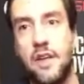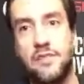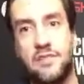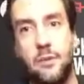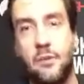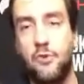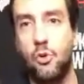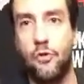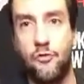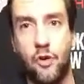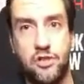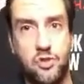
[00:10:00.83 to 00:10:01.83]
Now, some of you are
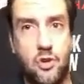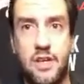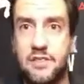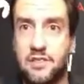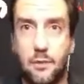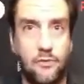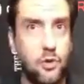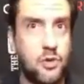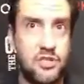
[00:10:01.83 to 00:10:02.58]
frustrated. Some of you